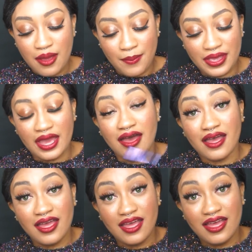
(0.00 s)
But yeah,
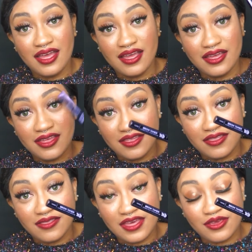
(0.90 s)

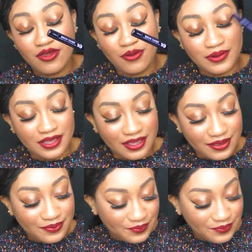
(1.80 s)
thank you, Urban Decay.